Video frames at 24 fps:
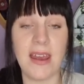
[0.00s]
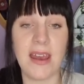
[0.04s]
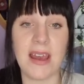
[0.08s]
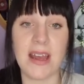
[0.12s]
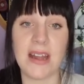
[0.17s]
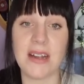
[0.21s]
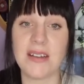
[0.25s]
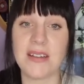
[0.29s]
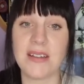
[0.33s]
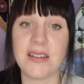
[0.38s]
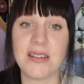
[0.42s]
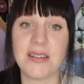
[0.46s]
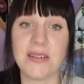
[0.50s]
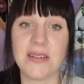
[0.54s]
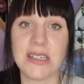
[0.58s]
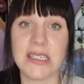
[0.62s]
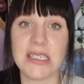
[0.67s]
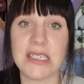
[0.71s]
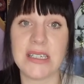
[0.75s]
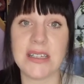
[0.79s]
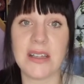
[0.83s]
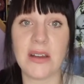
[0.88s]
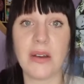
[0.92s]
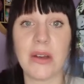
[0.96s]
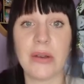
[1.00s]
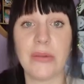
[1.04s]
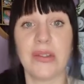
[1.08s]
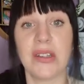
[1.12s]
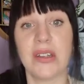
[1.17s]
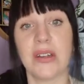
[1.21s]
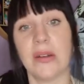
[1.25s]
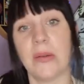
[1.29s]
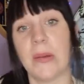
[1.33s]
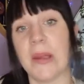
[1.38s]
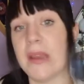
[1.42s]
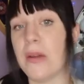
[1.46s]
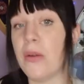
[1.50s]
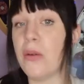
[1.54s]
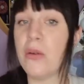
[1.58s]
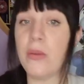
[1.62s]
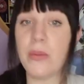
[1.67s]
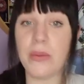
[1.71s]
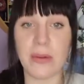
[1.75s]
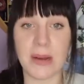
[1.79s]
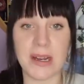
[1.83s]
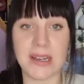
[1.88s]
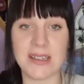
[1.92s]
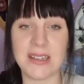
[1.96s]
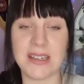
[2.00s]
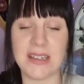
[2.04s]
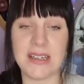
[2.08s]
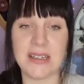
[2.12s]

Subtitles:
and decided that I was going to incorporate it